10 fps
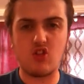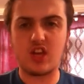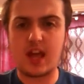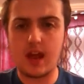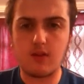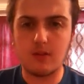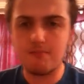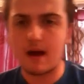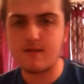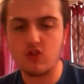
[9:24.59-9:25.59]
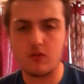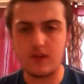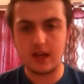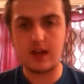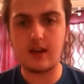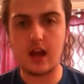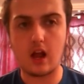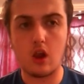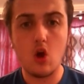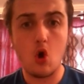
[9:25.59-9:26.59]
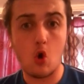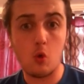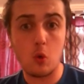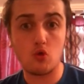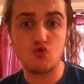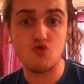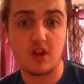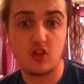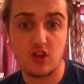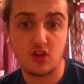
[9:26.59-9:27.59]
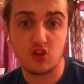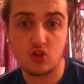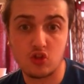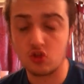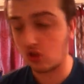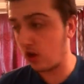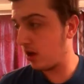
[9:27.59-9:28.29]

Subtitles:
your Keiths and Barrys of the EDL, all those racists,